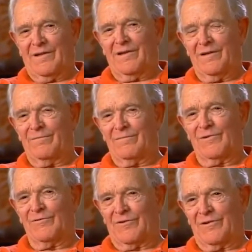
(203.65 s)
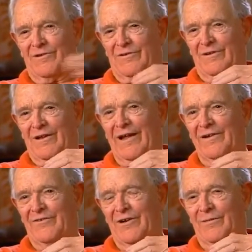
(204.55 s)
he'd moved into this little
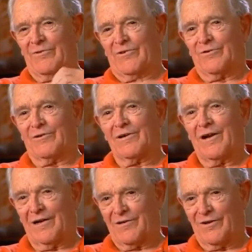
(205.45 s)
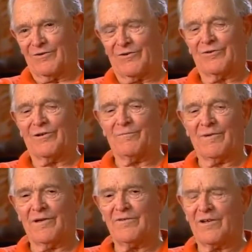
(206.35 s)
hat shop store, I talked to him,
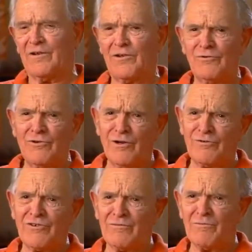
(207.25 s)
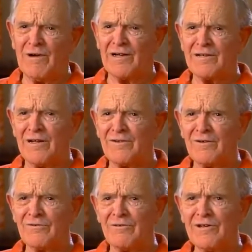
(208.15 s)
and he said, "You know something about
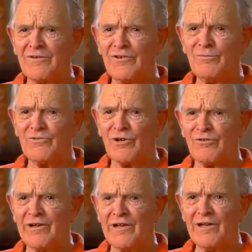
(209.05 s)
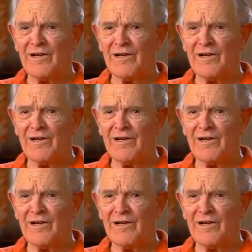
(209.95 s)
cathode ray tubes already?"